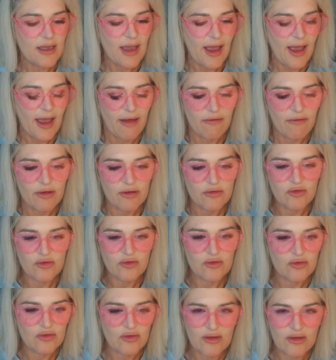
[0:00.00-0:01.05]
Have it
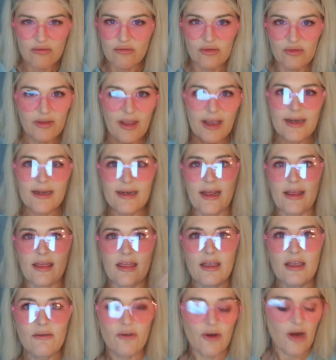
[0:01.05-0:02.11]
slated, I
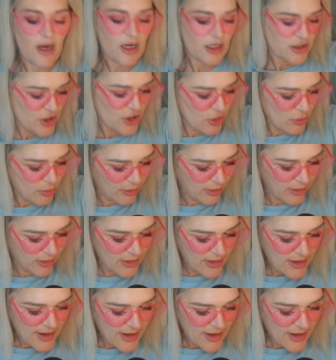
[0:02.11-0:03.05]
think, for October.